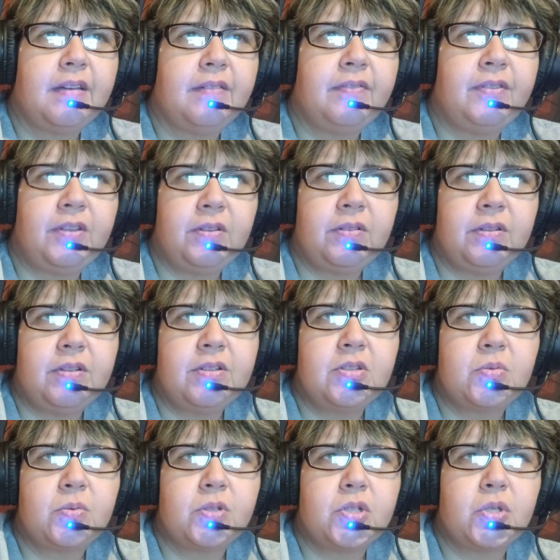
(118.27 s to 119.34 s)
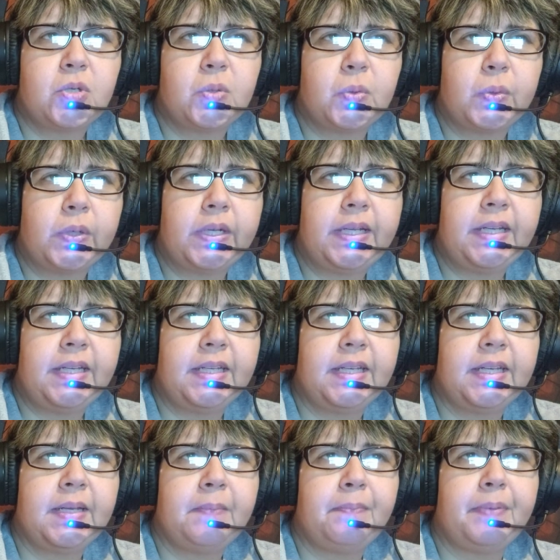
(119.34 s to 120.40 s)
viewers were
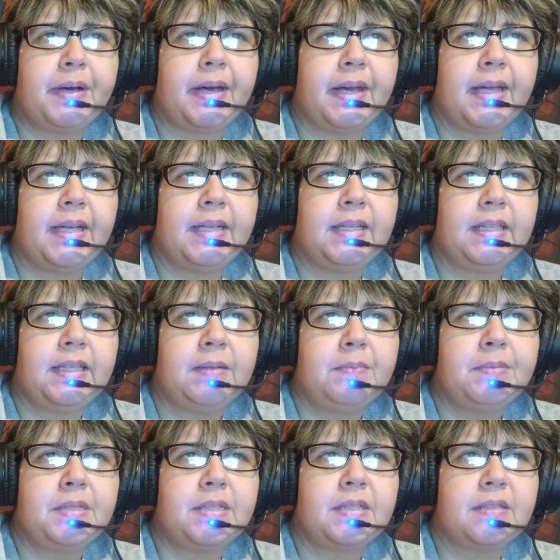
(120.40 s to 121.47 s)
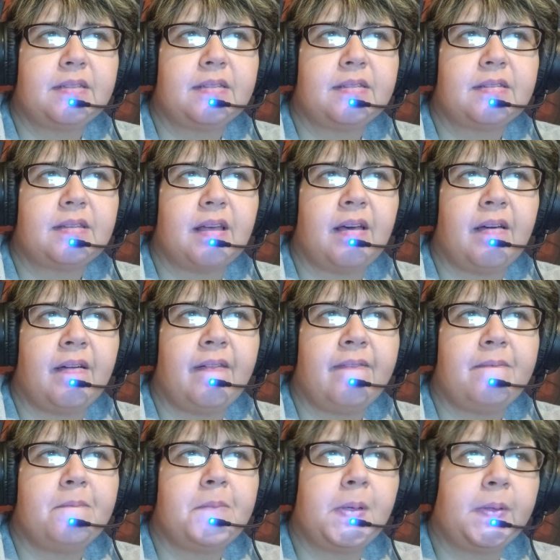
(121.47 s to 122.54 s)
treated by glimpses of
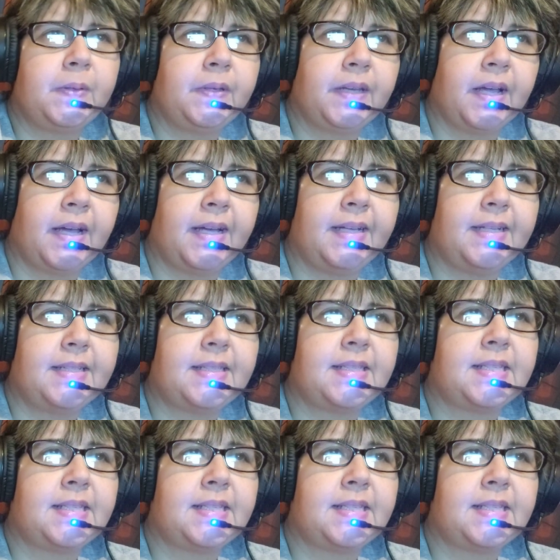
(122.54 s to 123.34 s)
Moon Knight's